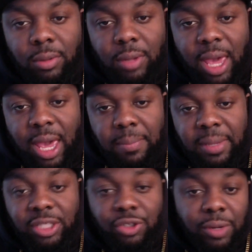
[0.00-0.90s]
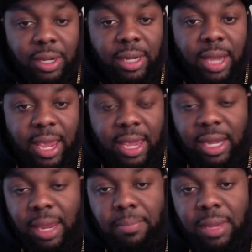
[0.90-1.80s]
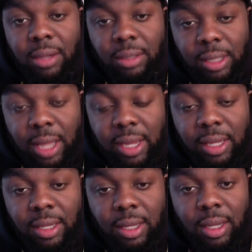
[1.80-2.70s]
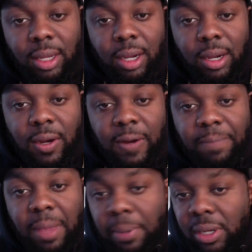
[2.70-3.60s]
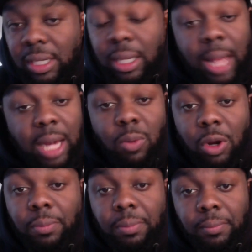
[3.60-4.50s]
Admins, grid, and NBL alike, they put in a lot of work.